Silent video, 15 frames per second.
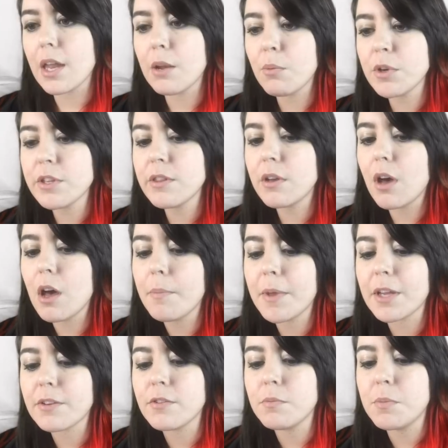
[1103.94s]
and I wanted the
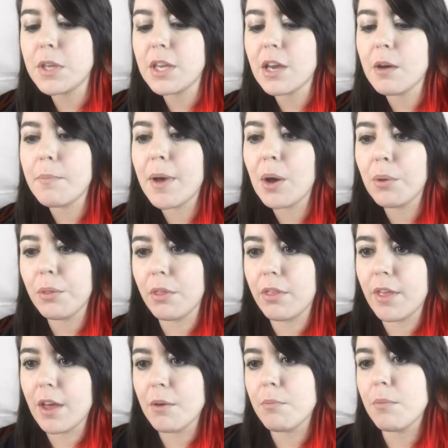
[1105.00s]
comic to be about
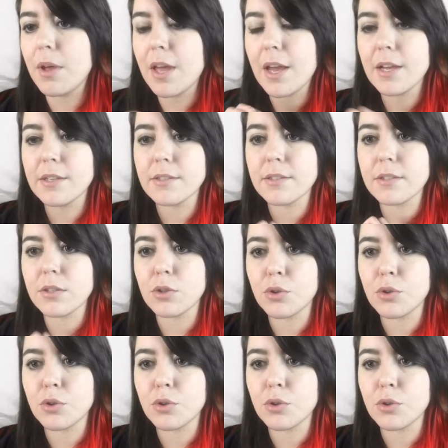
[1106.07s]
them as